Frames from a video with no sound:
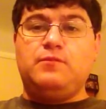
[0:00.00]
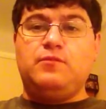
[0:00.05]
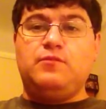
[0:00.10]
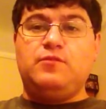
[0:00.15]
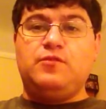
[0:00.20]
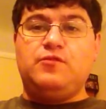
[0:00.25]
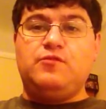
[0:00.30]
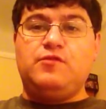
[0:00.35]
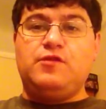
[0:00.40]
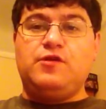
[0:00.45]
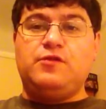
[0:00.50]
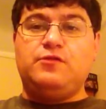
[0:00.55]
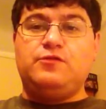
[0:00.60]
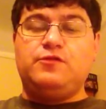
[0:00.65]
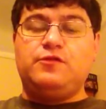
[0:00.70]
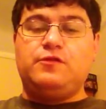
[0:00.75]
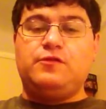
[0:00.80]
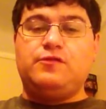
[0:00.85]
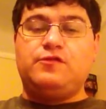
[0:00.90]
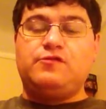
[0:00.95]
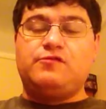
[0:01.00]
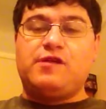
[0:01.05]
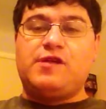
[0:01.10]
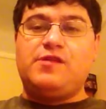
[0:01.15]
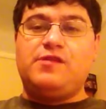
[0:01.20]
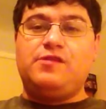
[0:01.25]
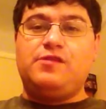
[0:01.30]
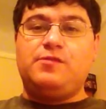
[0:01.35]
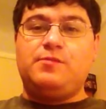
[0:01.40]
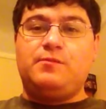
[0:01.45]
real sort of
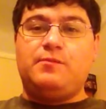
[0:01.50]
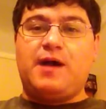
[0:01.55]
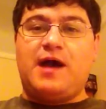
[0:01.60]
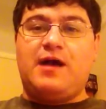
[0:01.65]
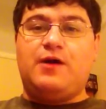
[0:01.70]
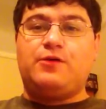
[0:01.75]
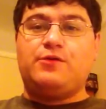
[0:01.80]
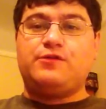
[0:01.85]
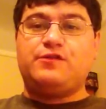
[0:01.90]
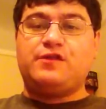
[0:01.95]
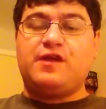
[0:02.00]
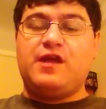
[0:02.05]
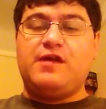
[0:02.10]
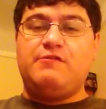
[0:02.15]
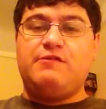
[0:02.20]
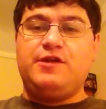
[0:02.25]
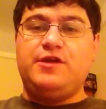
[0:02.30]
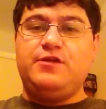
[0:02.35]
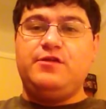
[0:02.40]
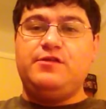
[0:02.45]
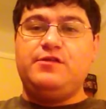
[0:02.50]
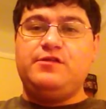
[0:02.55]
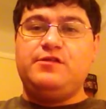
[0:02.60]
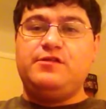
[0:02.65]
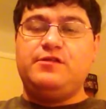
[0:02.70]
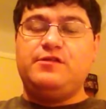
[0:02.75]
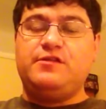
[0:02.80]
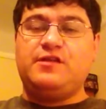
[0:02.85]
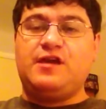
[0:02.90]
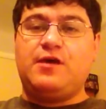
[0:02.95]
strength and power scary unit of
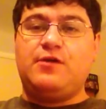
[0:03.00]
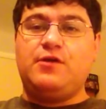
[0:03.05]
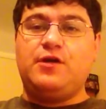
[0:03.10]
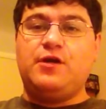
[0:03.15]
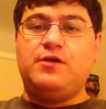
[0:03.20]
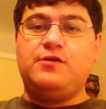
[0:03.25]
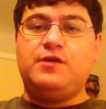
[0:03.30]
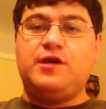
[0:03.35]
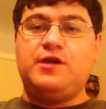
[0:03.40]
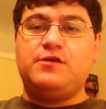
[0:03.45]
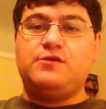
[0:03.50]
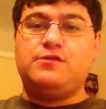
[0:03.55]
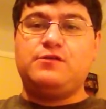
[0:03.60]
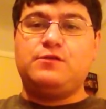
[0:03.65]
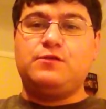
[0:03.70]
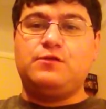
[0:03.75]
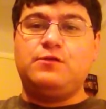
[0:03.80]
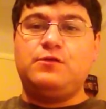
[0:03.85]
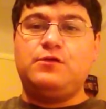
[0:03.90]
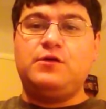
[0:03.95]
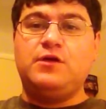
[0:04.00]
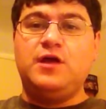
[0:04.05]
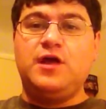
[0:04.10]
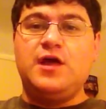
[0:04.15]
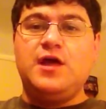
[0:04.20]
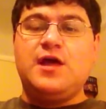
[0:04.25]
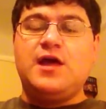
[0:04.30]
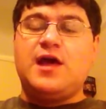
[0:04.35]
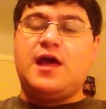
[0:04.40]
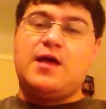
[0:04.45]
the Tau Codex, or
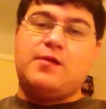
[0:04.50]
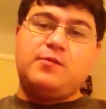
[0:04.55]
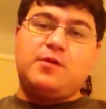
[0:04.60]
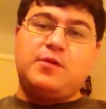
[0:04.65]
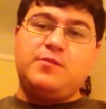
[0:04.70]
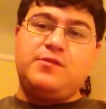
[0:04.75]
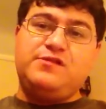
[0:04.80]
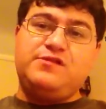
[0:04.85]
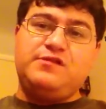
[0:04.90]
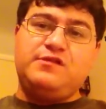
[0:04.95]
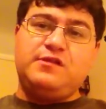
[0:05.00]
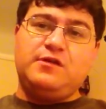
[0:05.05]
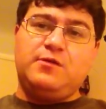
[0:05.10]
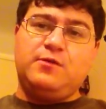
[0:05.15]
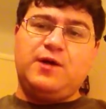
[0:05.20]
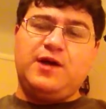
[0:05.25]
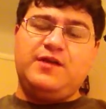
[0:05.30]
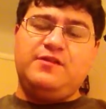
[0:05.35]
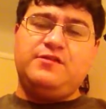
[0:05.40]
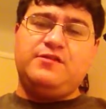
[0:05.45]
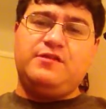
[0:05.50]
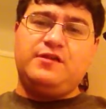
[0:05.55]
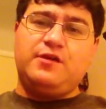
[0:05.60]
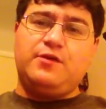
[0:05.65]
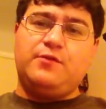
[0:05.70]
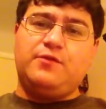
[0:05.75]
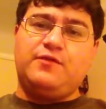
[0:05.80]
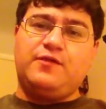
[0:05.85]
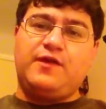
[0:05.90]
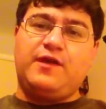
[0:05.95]
am I missing a way to deal
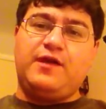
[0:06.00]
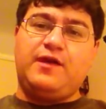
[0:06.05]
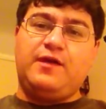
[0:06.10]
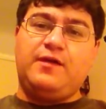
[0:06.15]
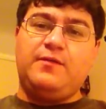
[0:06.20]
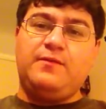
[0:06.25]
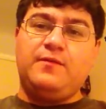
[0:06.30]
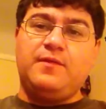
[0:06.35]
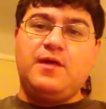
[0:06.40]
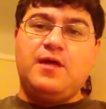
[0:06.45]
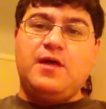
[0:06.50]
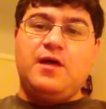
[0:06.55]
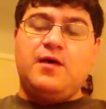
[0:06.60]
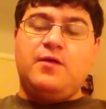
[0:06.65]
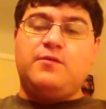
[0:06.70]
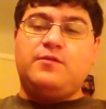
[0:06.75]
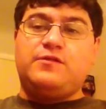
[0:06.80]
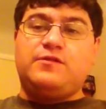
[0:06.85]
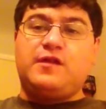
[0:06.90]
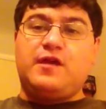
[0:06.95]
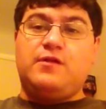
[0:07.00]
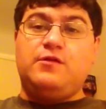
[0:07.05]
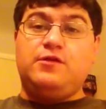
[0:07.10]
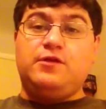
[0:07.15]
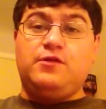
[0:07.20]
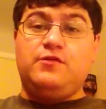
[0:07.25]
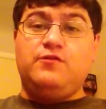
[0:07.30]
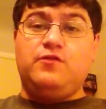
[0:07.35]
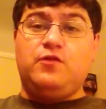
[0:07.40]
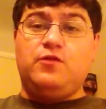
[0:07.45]
with it here? I say,
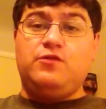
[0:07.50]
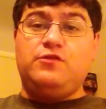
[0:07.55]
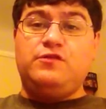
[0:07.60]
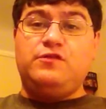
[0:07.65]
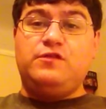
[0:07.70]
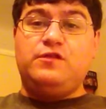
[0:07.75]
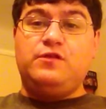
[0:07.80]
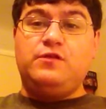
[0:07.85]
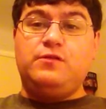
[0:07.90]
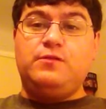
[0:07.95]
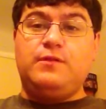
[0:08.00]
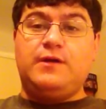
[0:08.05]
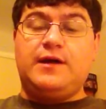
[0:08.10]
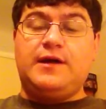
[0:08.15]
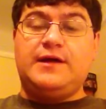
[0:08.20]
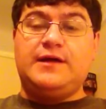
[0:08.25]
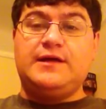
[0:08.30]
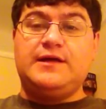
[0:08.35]
looking forward to